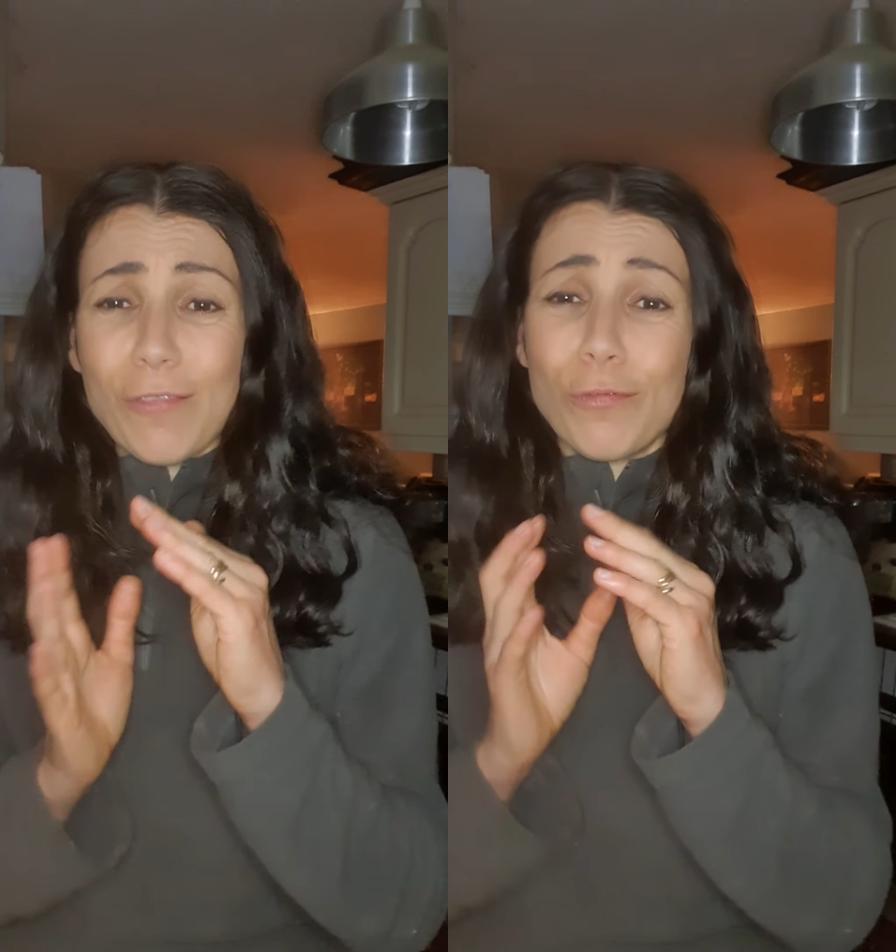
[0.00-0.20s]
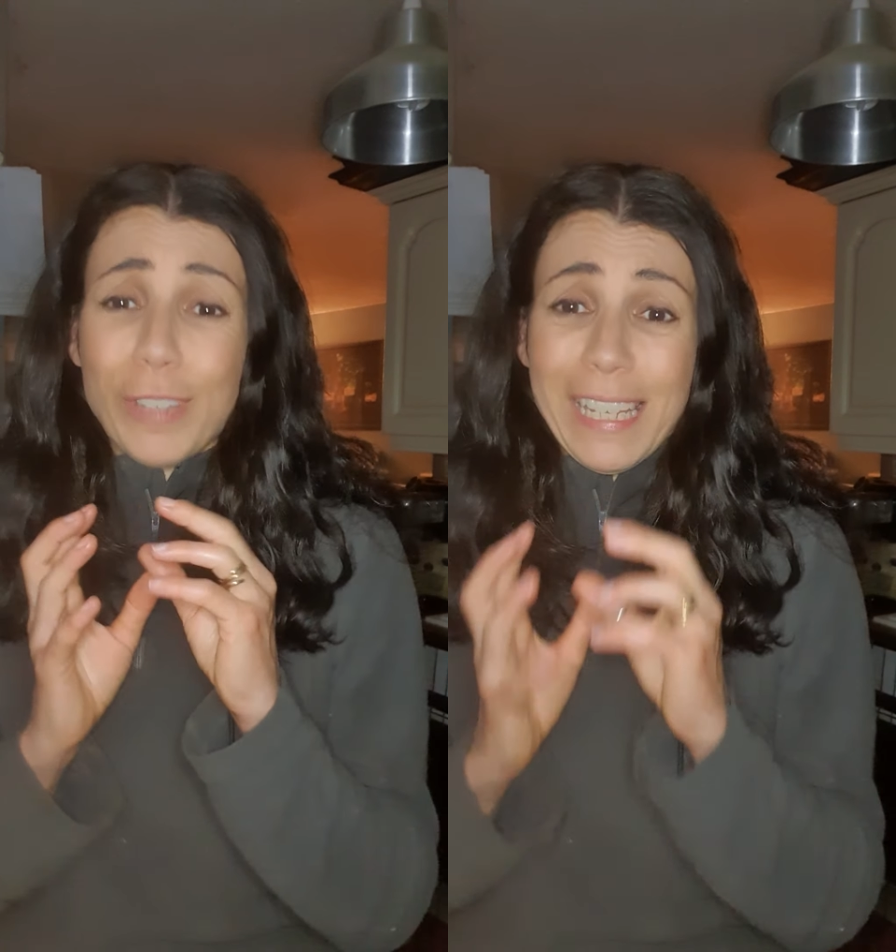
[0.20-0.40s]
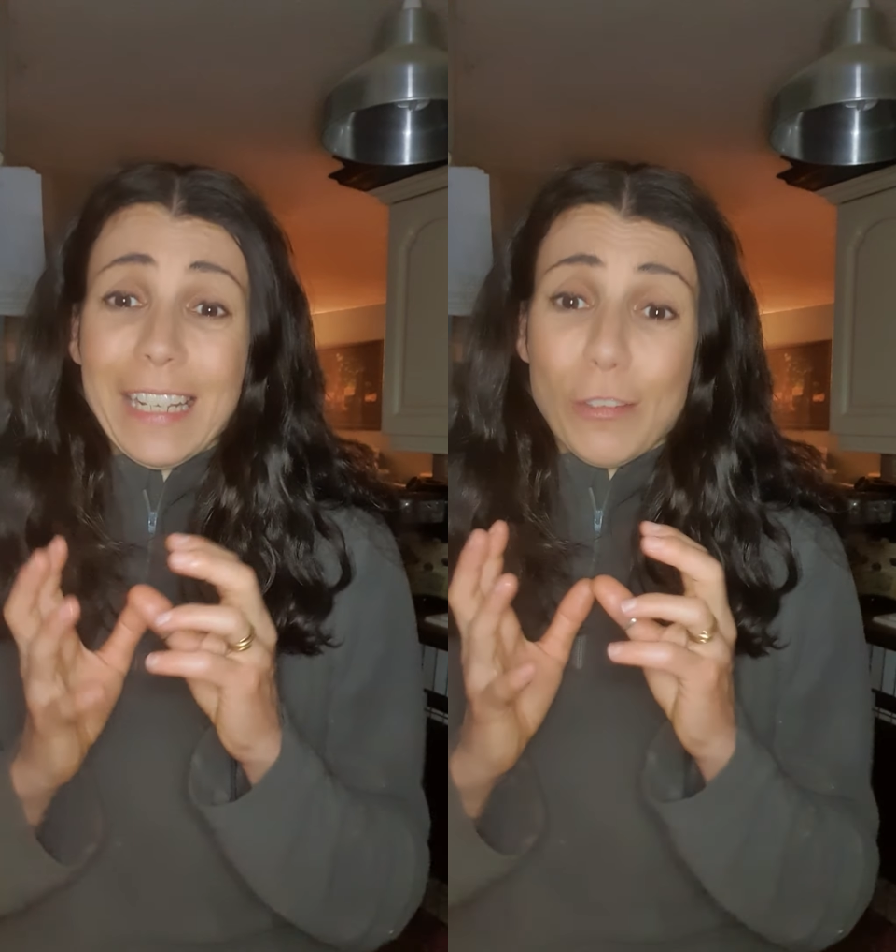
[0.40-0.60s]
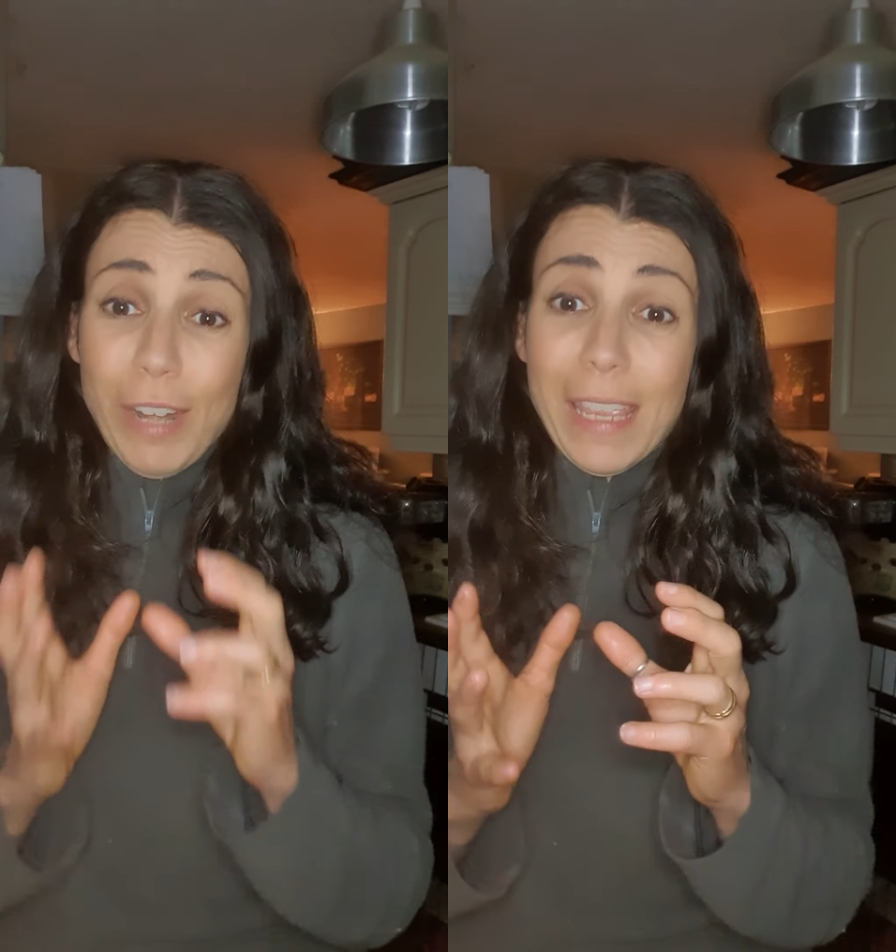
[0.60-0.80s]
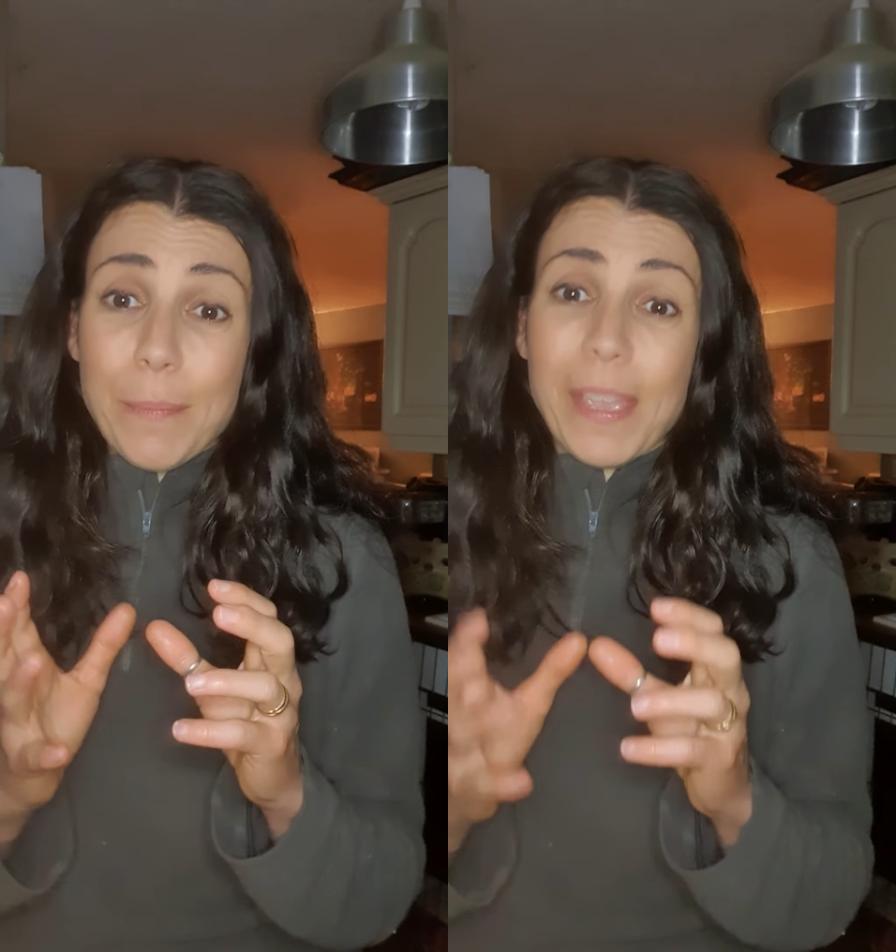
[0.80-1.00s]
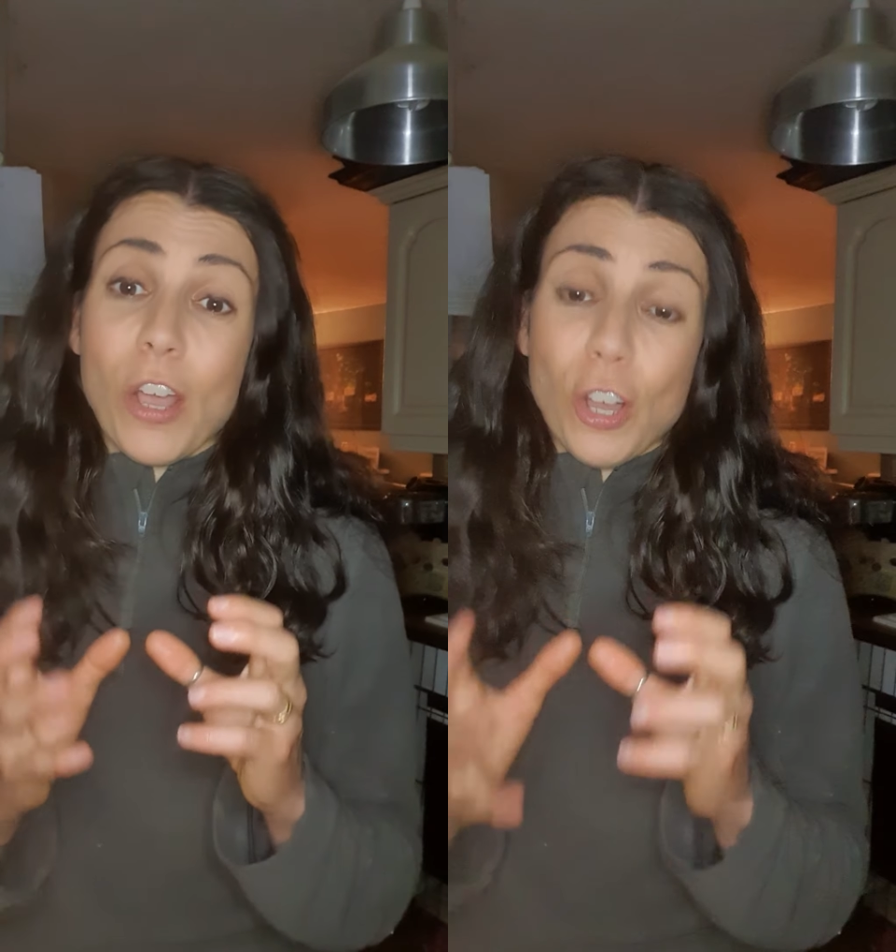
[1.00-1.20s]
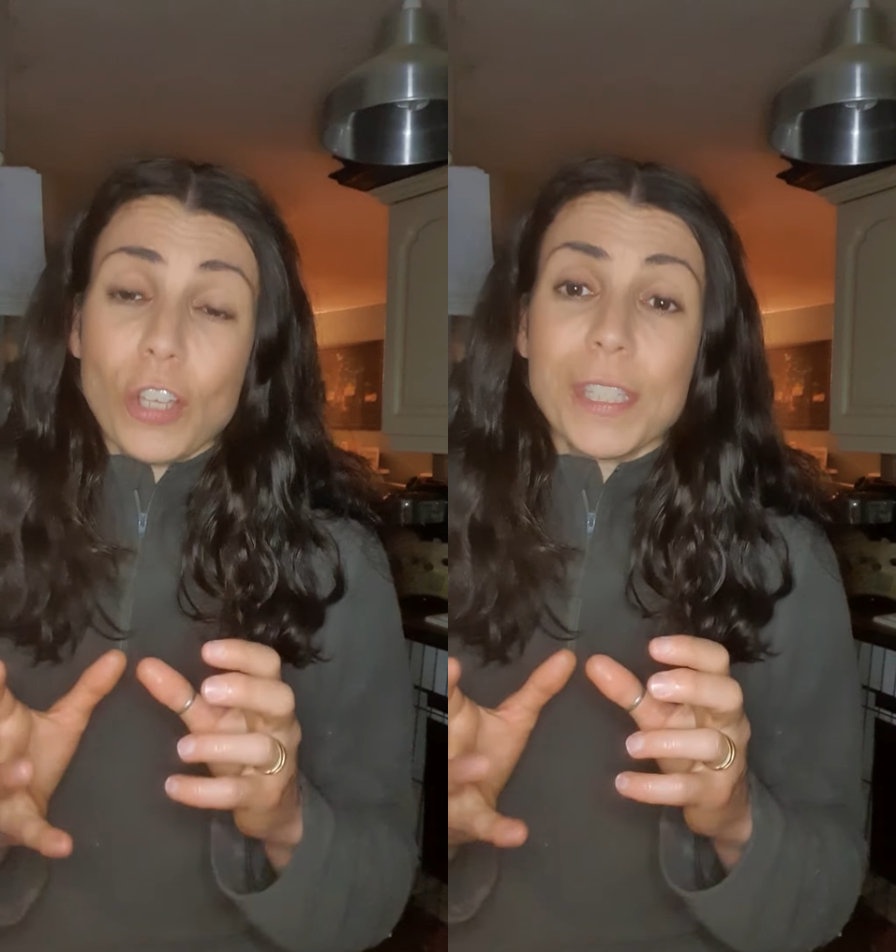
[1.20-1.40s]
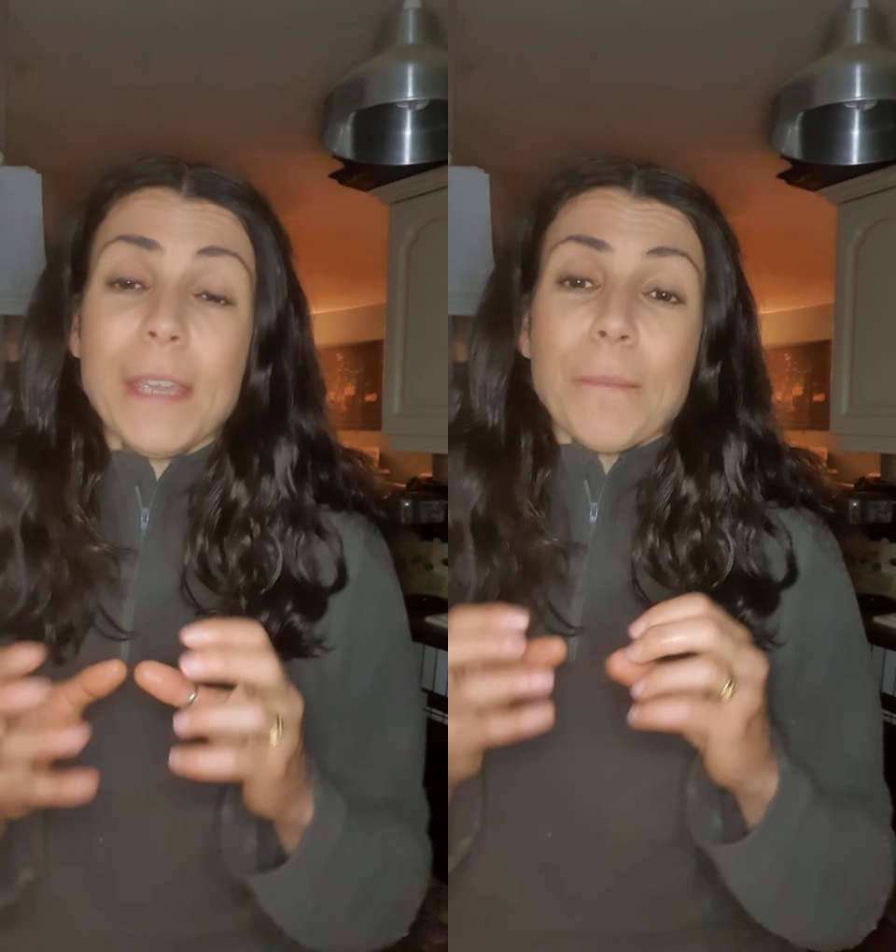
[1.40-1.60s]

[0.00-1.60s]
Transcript: really great because